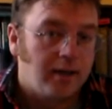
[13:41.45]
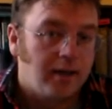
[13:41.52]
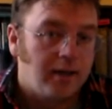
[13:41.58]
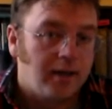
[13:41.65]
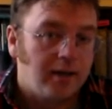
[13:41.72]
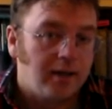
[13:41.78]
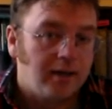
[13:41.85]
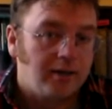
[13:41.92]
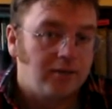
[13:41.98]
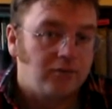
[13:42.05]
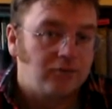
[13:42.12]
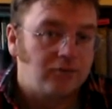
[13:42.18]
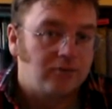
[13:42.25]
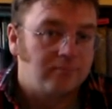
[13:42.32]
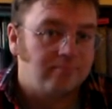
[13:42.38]

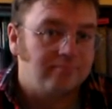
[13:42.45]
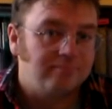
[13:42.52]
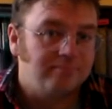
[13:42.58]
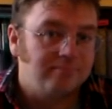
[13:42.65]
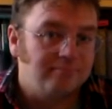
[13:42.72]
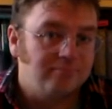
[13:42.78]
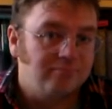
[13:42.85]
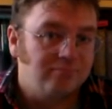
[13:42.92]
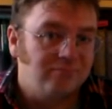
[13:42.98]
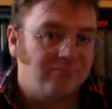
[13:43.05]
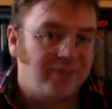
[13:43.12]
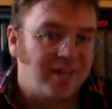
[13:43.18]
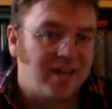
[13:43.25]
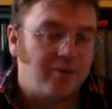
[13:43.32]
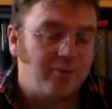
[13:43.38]
and
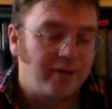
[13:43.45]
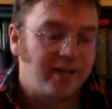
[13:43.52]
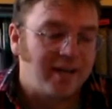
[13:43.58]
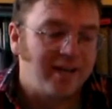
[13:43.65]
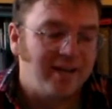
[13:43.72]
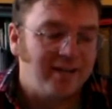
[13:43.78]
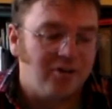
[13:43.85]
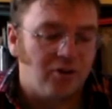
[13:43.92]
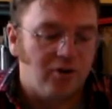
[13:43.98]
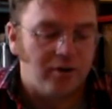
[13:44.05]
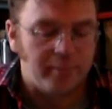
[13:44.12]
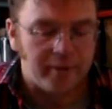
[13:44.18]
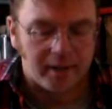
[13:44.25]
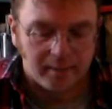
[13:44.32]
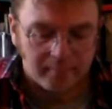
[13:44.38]
they were getting on
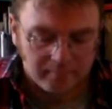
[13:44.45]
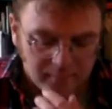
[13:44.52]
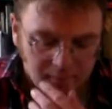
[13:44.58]
a bit